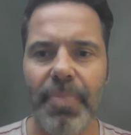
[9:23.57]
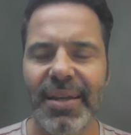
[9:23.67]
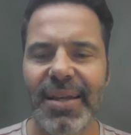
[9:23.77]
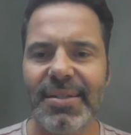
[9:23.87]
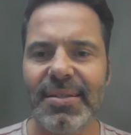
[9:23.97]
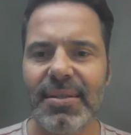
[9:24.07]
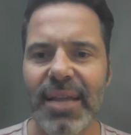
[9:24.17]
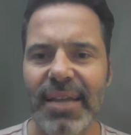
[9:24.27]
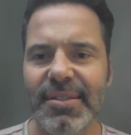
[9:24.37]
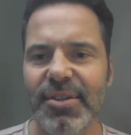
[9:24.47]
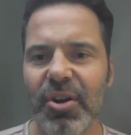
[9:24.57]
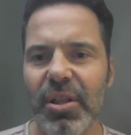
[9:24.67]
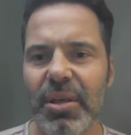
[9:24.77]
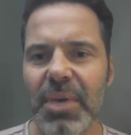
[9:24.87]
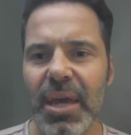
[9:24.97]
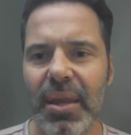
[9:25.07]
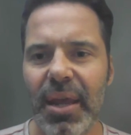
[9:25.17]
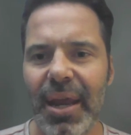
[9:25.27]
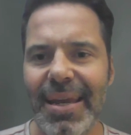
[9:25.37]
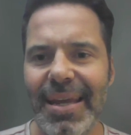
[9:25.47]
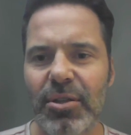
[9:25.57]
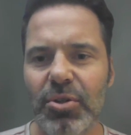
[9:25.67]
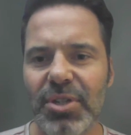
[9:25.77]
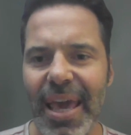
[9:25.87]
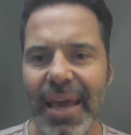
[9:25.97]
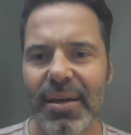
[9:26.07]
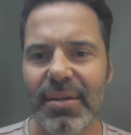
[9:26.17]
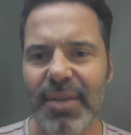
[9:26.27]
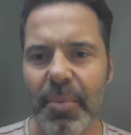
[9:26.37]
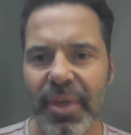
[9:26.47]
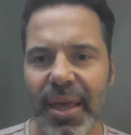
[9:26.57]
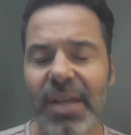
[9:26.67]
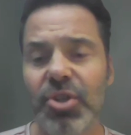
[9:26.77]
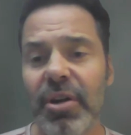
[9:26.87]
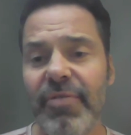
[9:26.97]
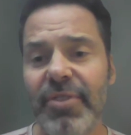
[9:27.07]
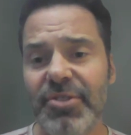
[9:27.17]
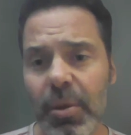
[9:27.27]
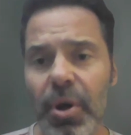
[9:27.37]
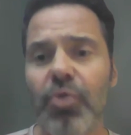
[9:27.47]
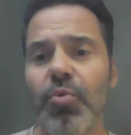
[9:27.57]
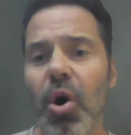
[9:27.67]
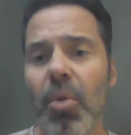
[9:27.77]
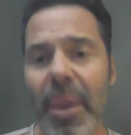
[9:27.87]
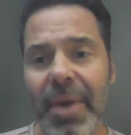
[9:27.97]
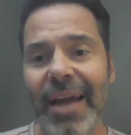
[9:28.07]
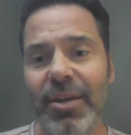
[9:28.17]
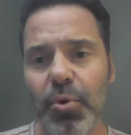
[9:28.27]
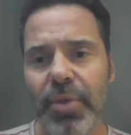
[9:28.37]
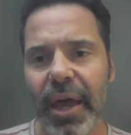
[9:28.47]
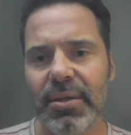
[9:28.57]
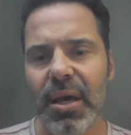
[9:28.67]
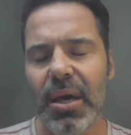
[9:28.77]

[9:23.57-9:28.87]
That doesn't necessarily mean that I need to take something else on. If I still want to grow, maybe I do that.